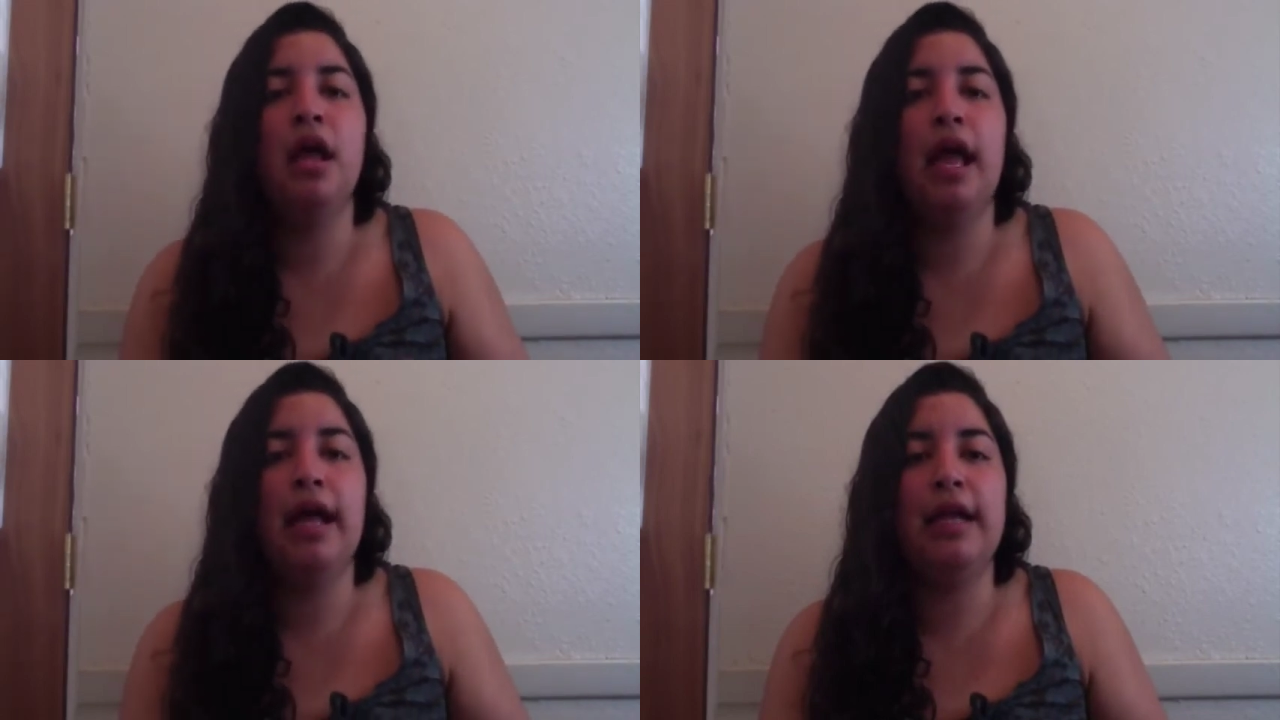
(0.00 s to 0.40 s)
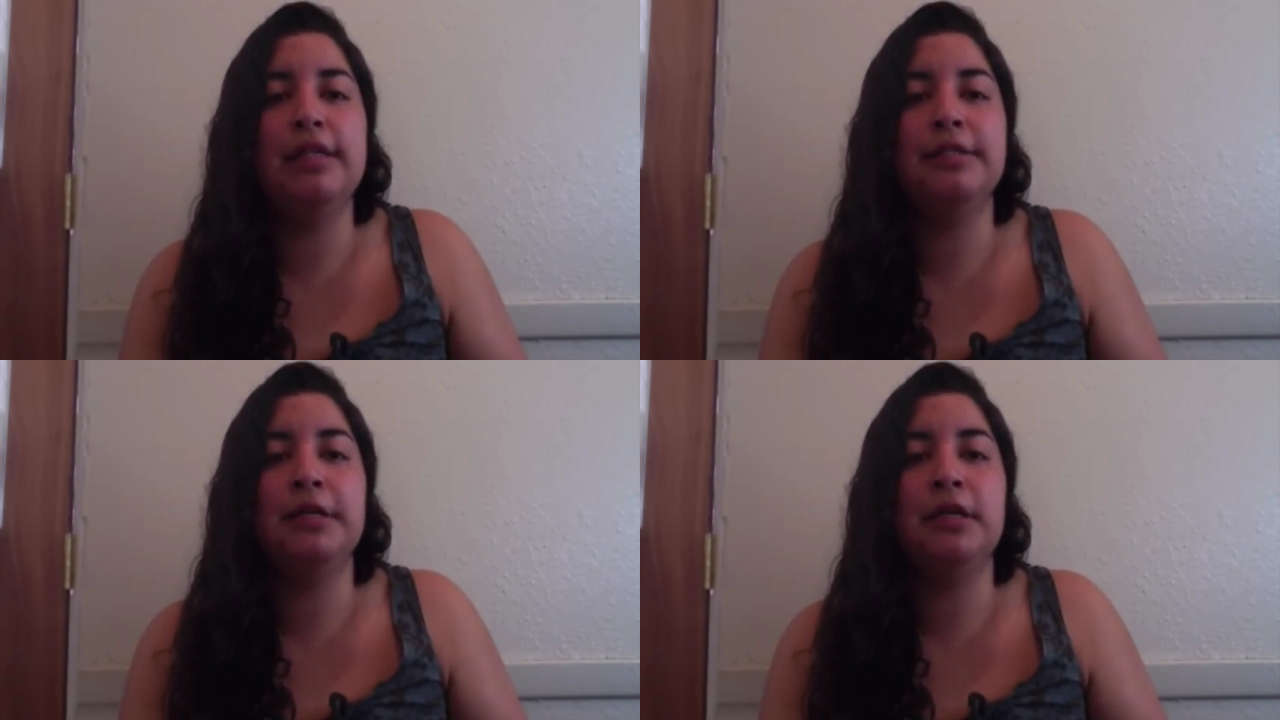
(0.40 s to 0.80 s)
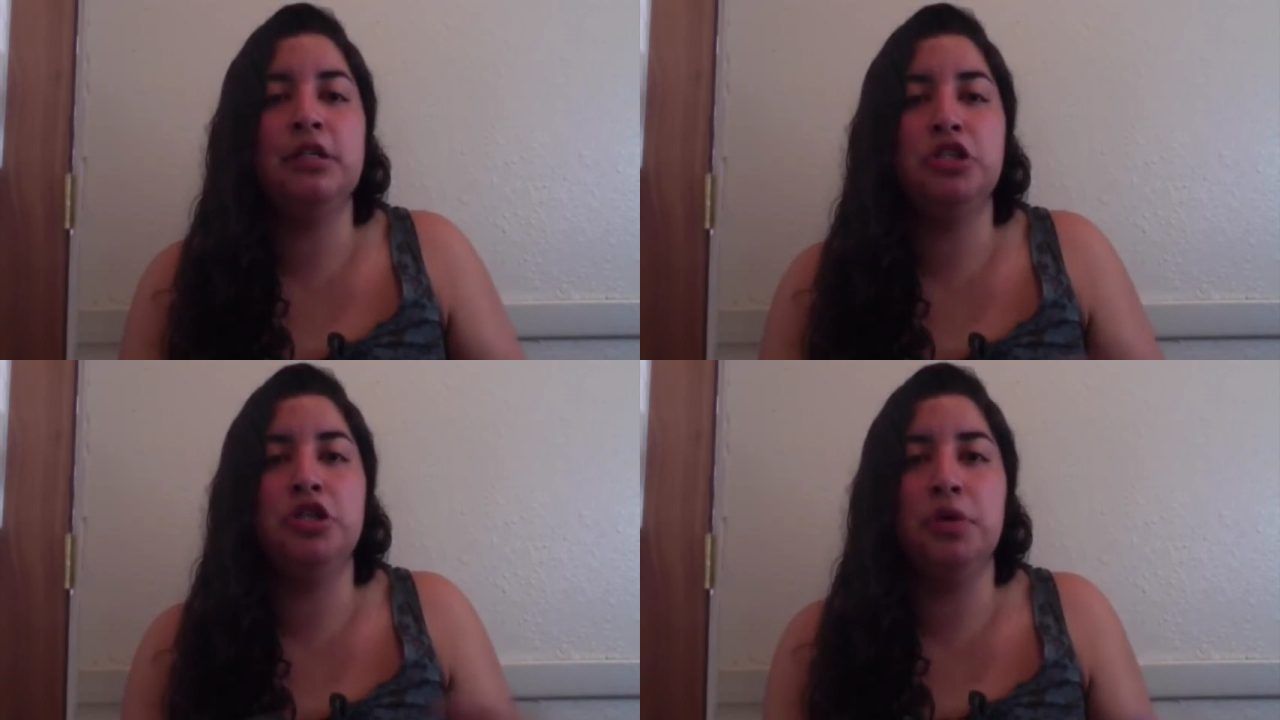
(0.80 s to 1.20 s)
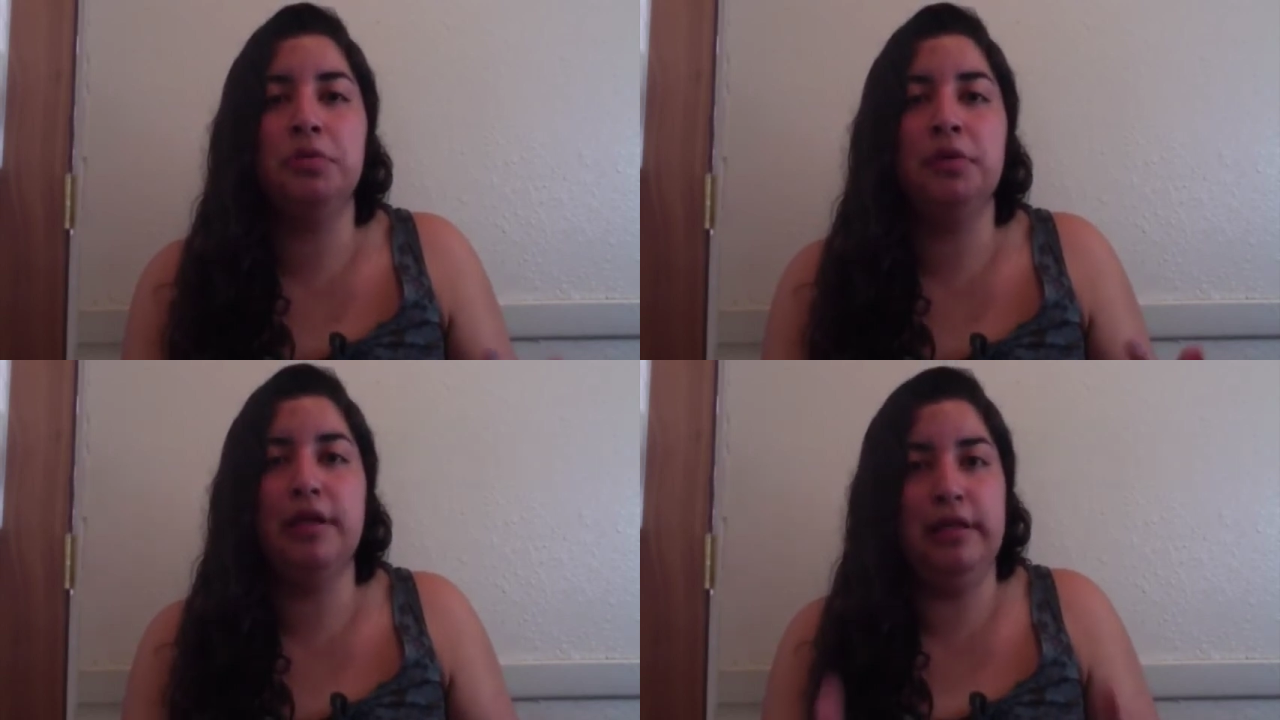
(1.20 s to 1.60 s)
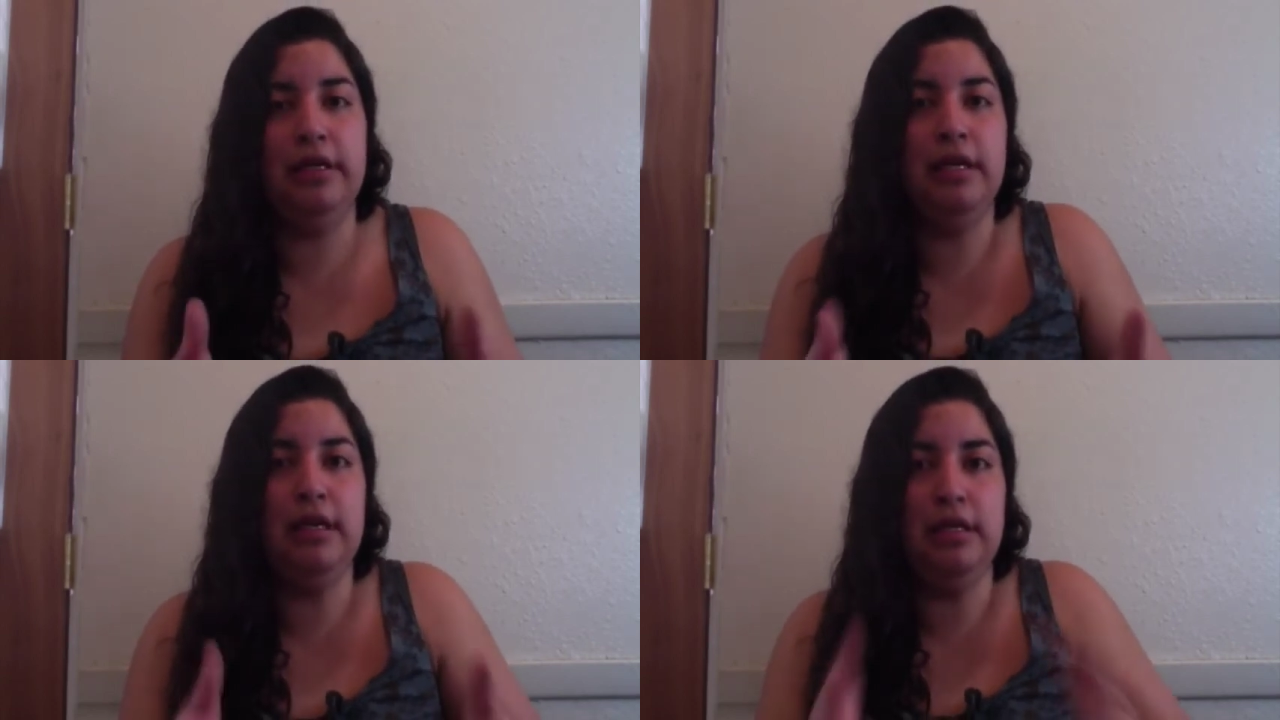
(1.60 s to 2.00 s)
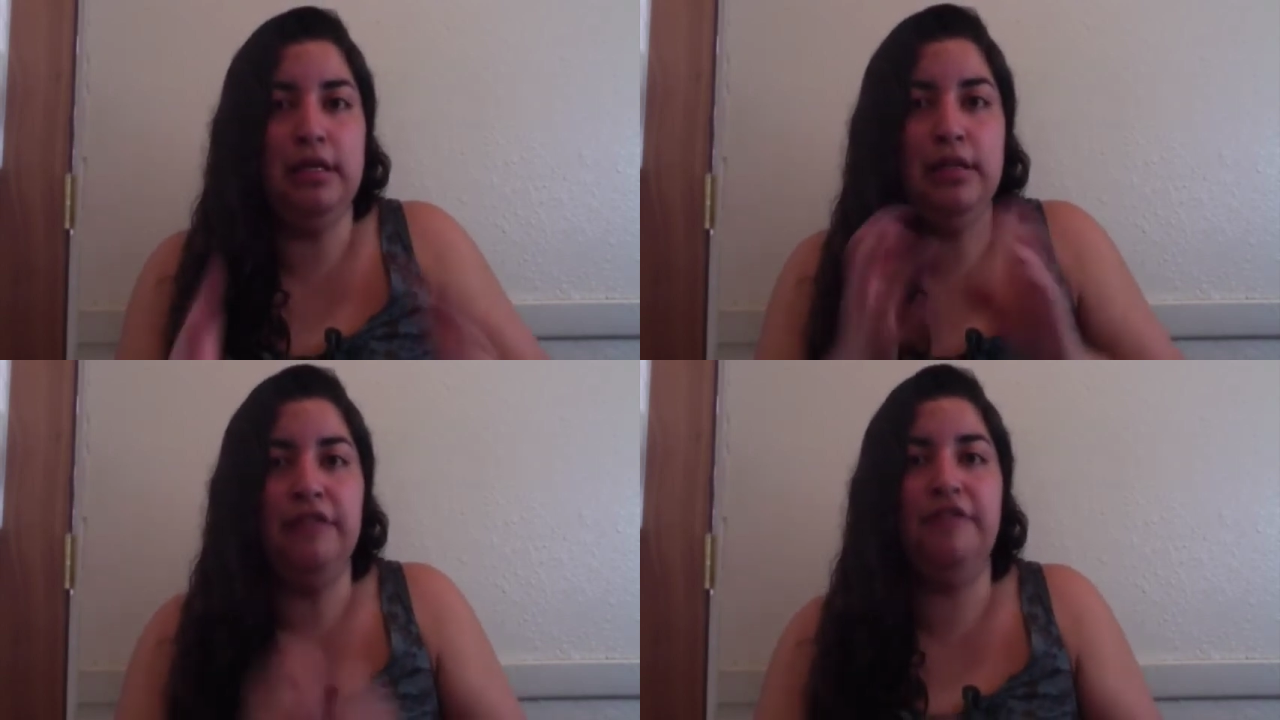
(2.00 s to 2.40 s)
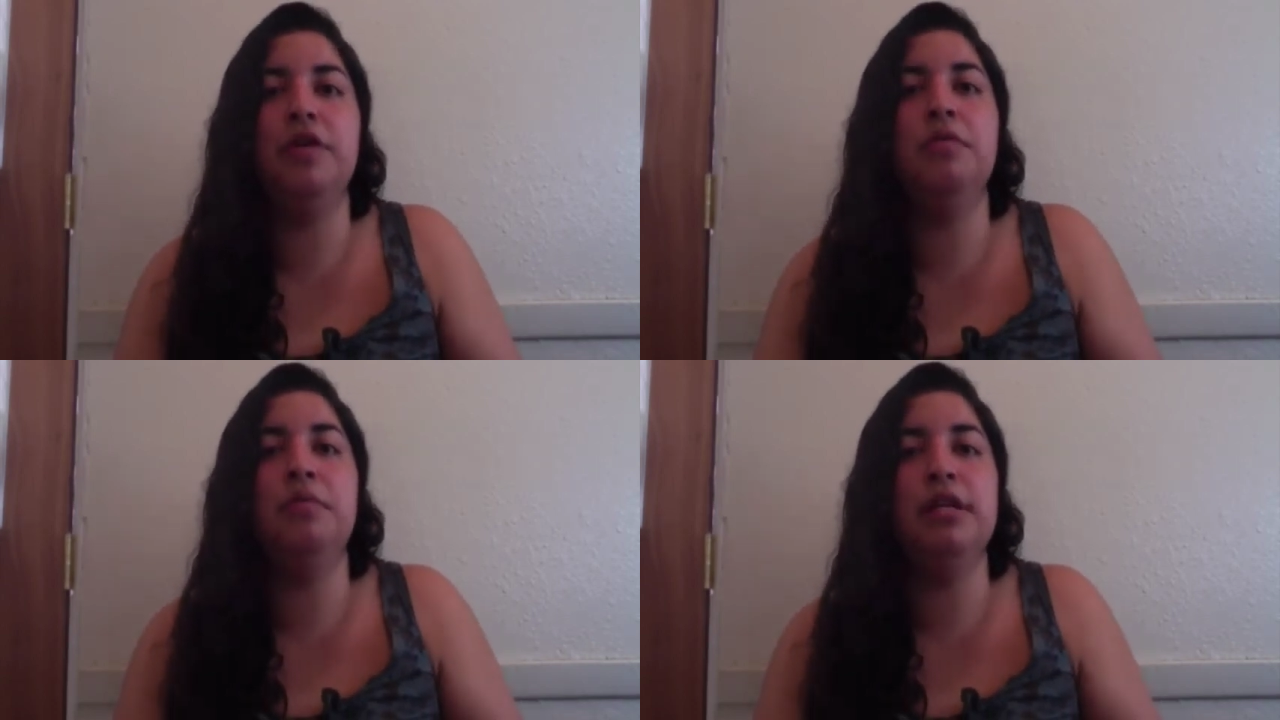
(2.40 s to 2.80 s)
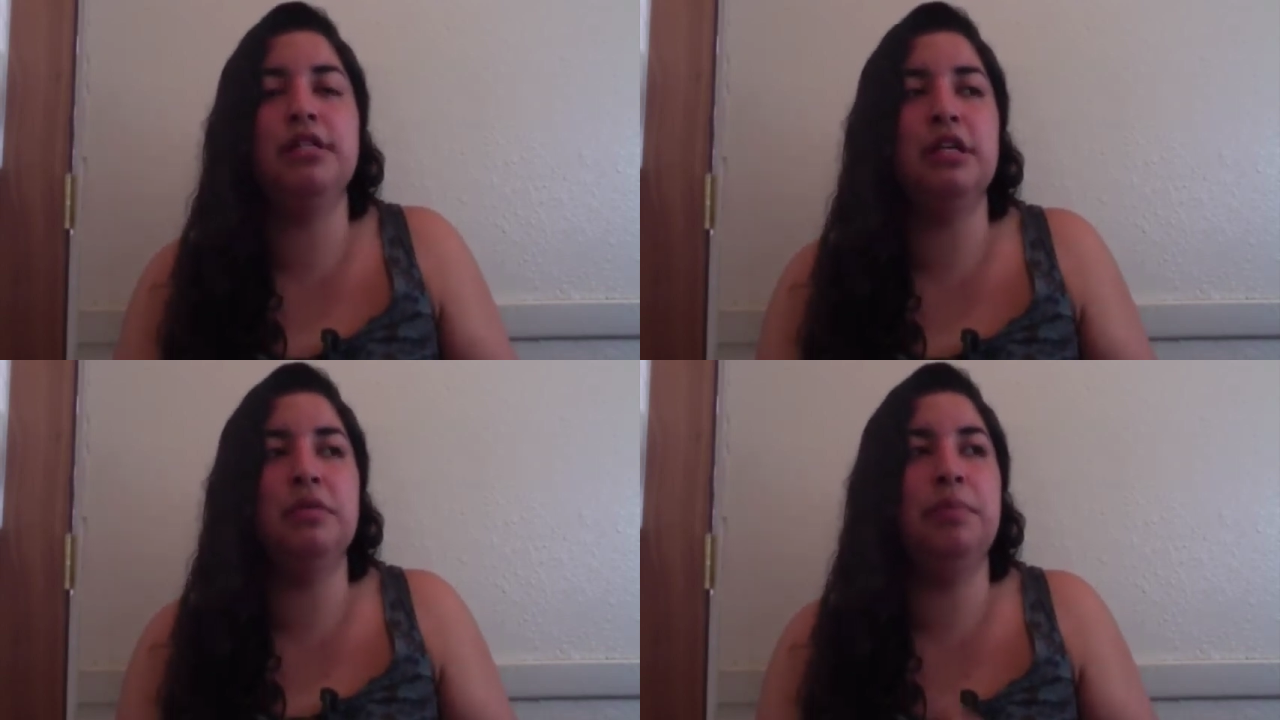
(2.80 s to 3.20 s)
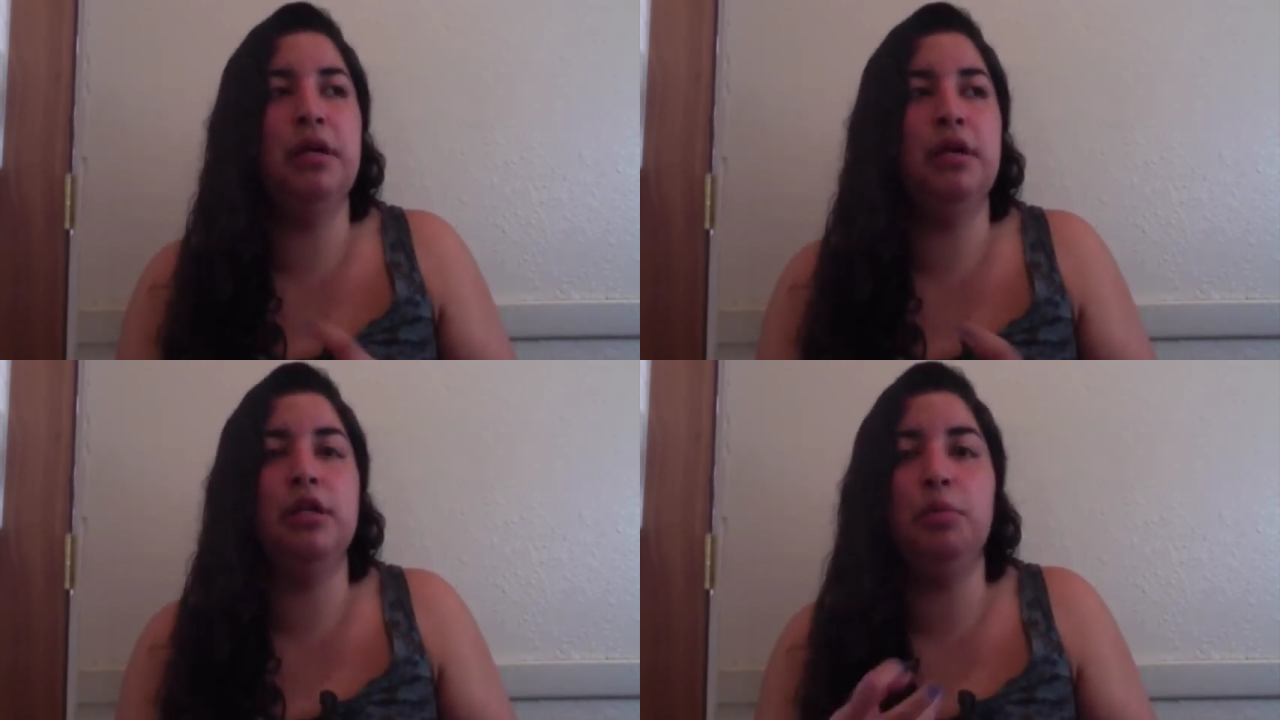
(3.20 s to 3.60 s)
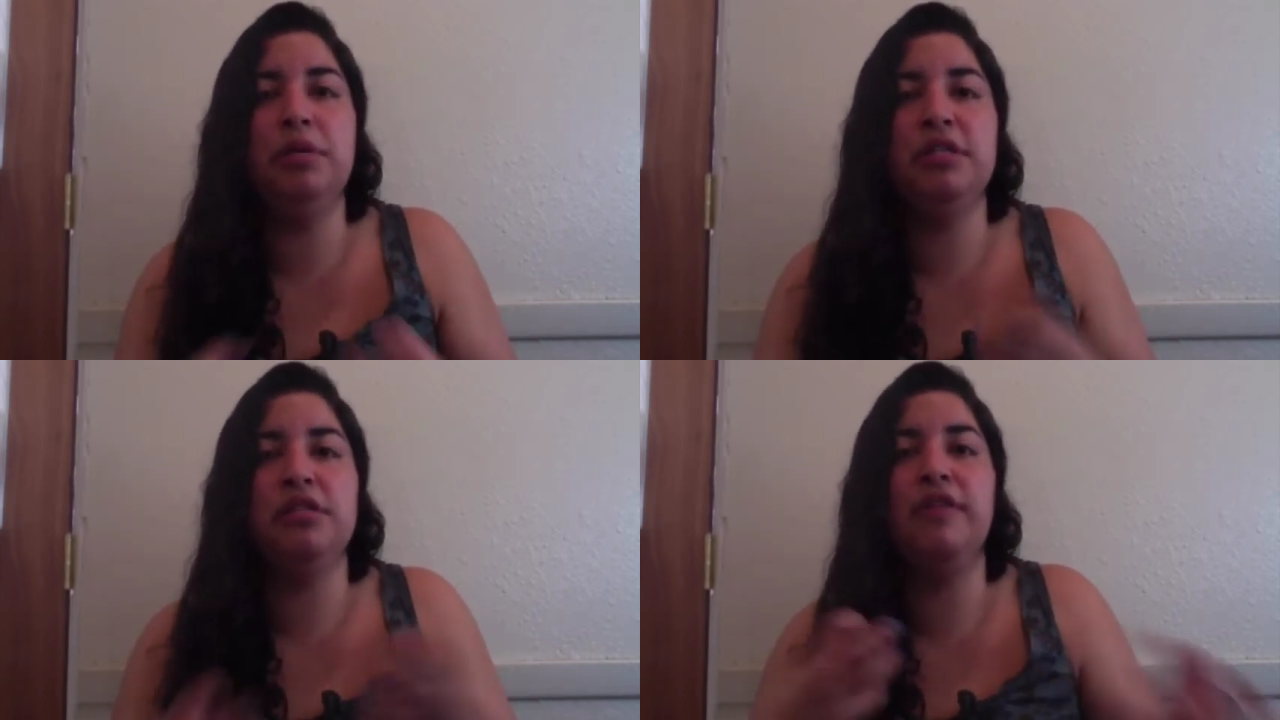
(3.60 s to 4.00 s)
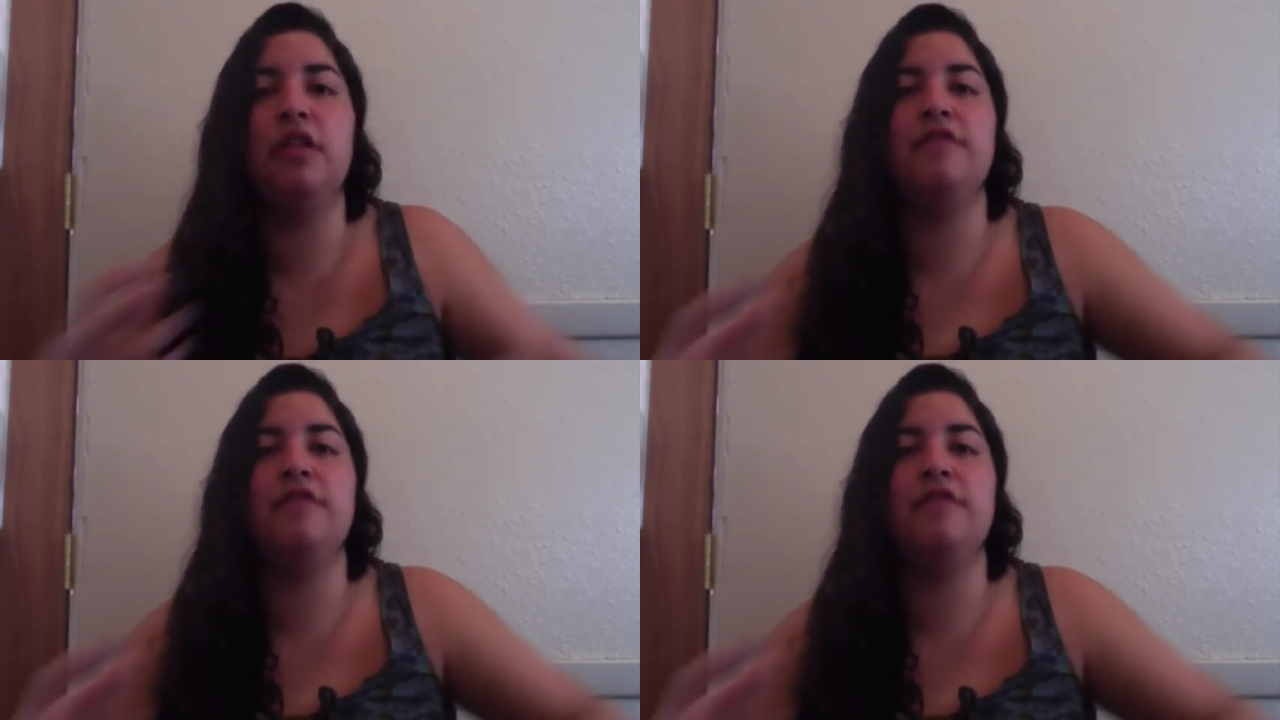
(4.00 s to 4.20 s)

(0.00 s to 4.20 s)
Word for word: and it's going to show in the in the film, and it's going to be a little piece of all of